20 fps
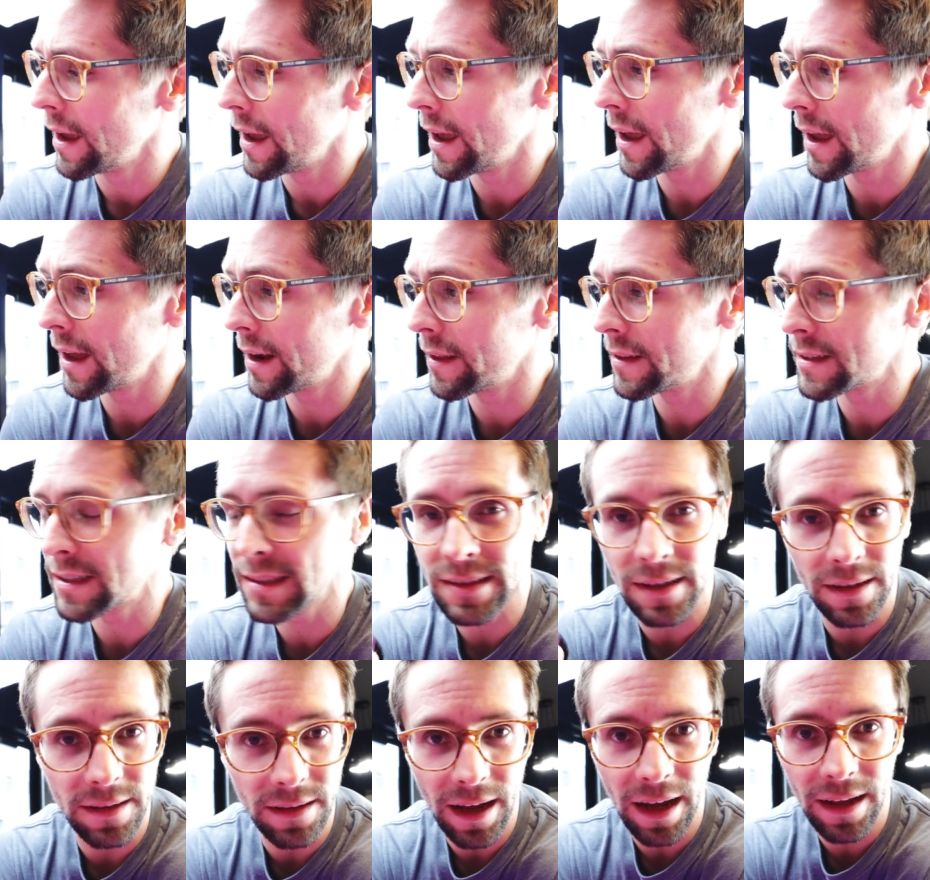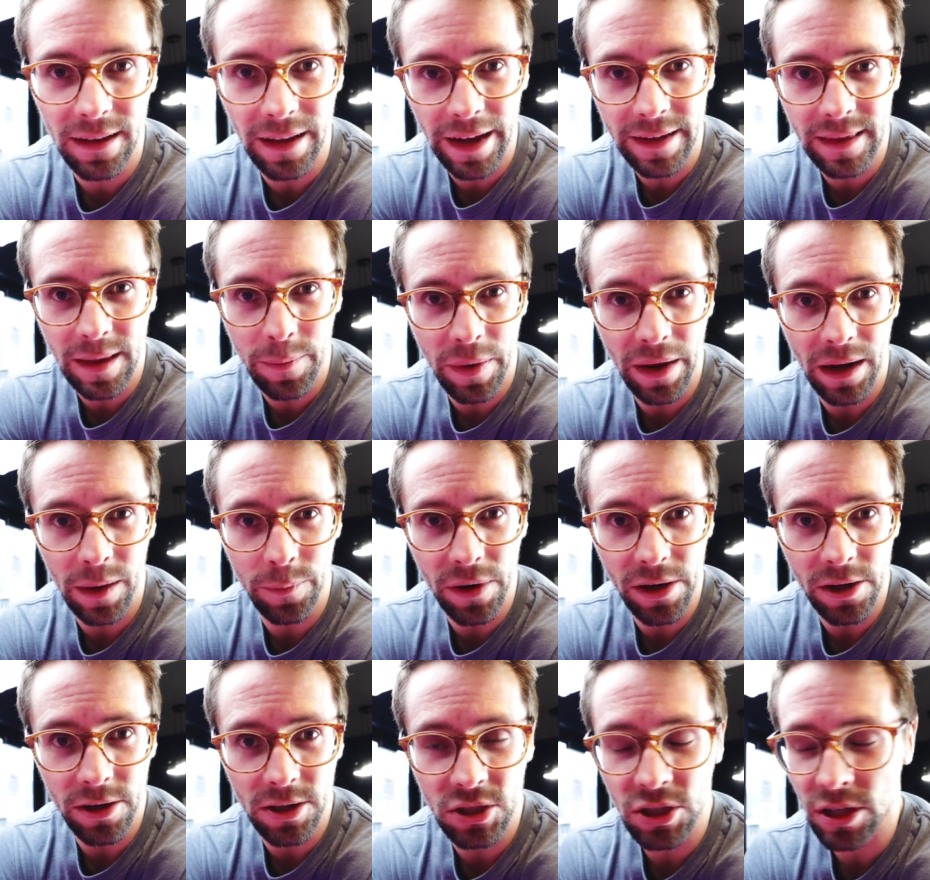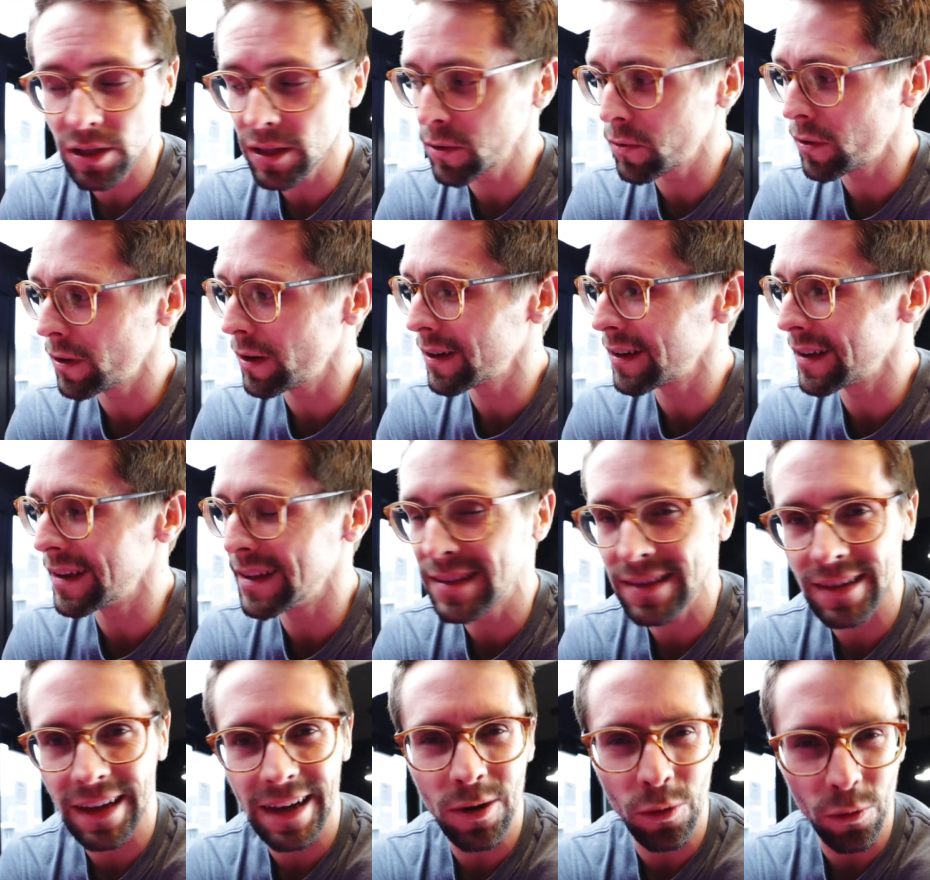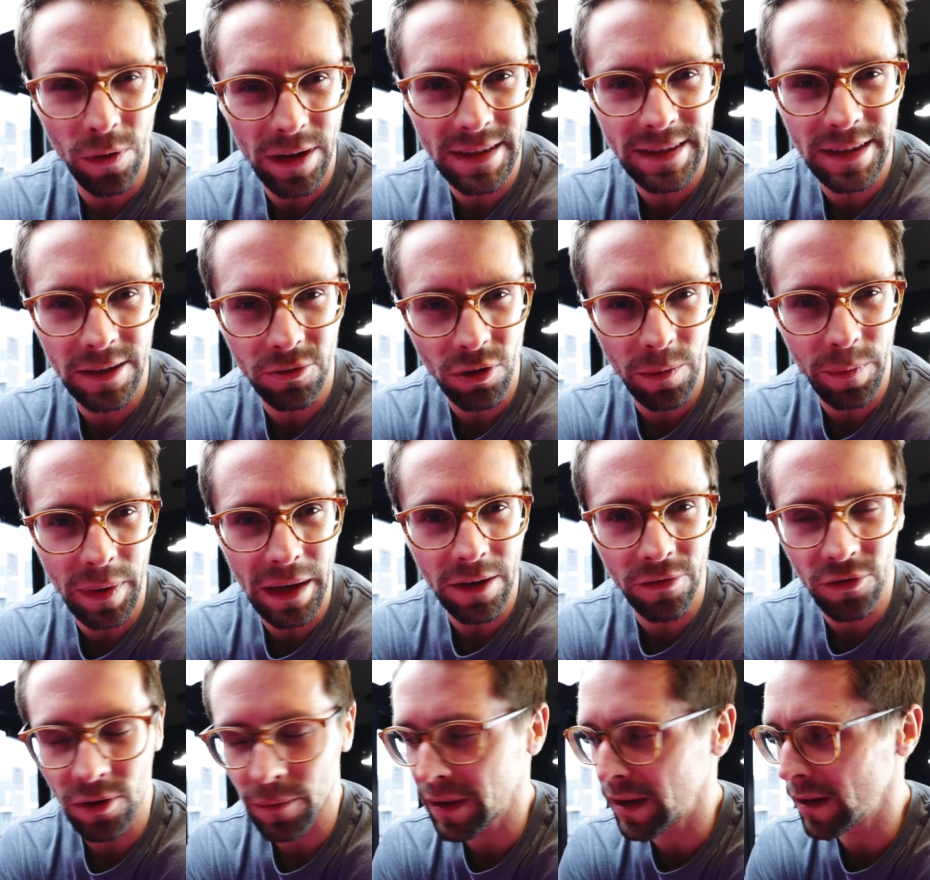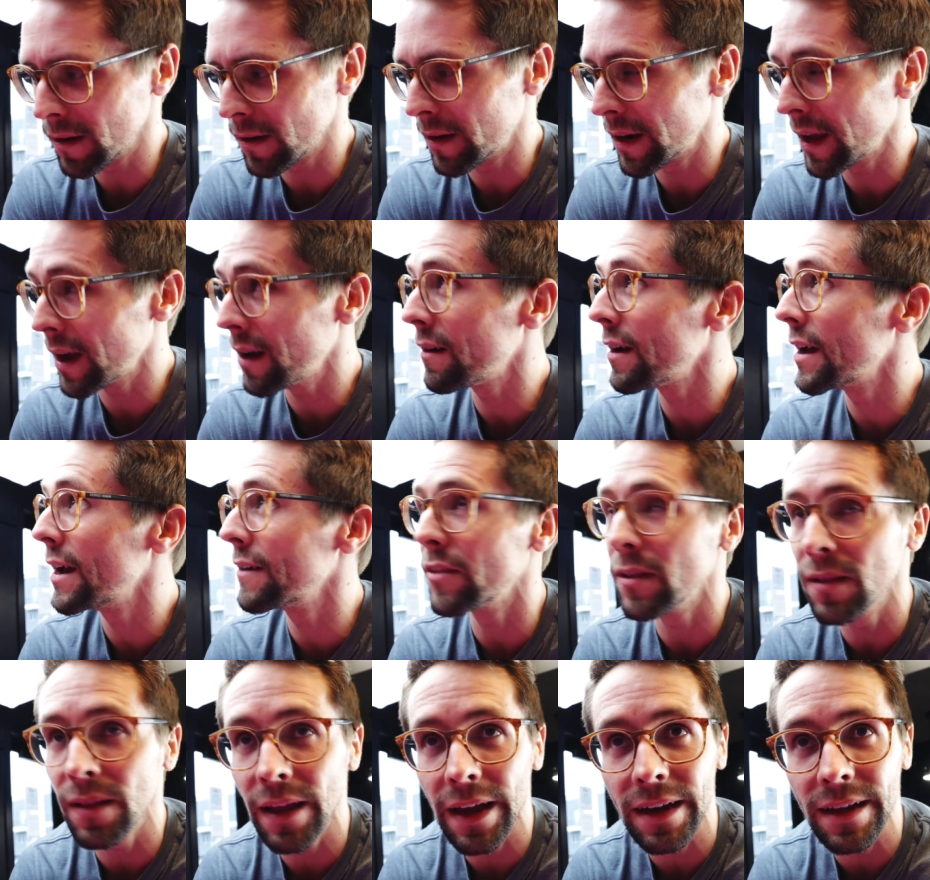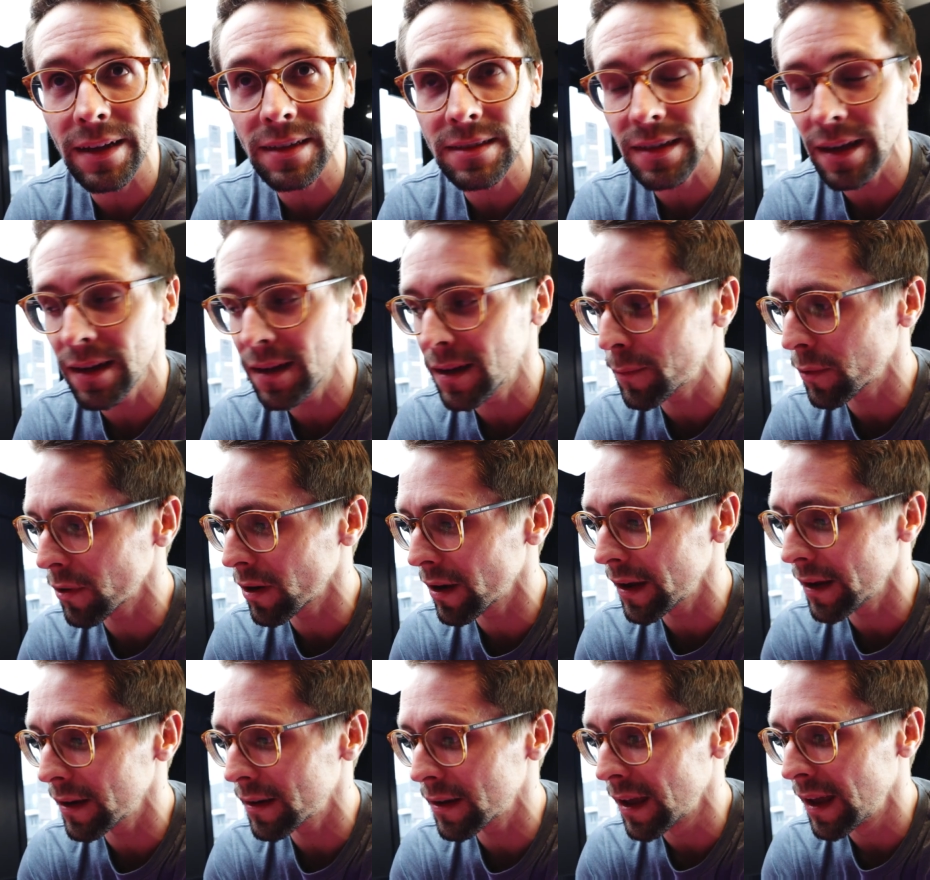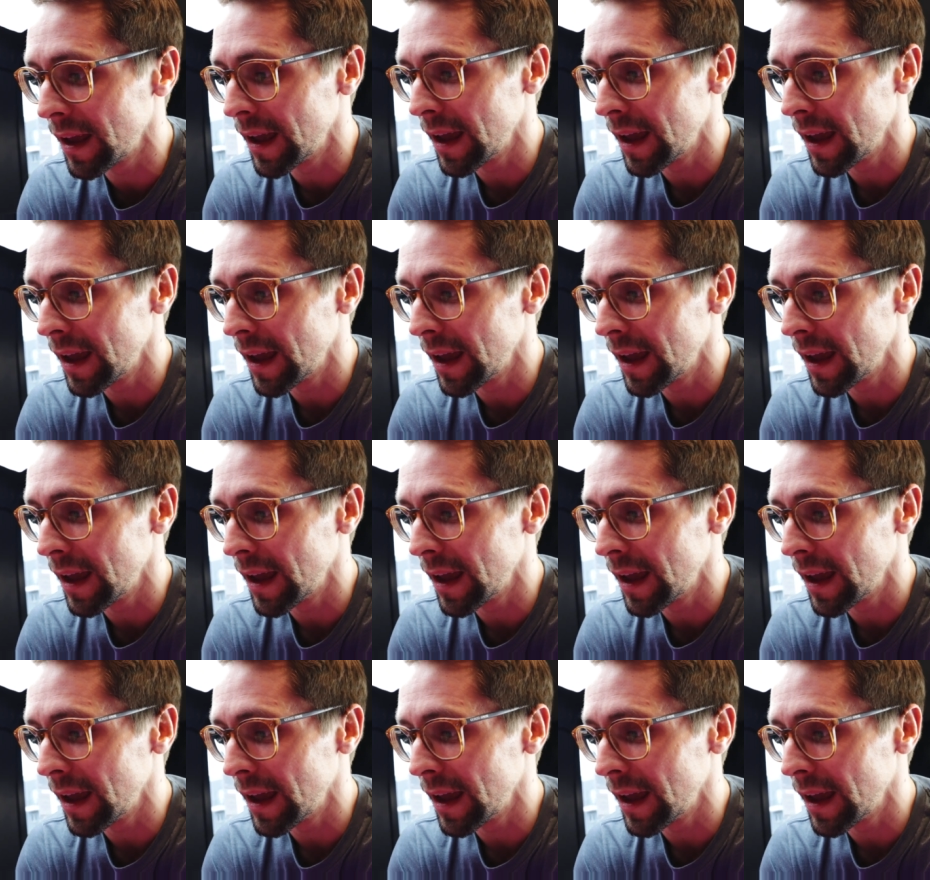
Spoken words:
And this is a lot like the peanut butter and jelly one. It's like rinse and repeat from here on out. I have the lighting set up right.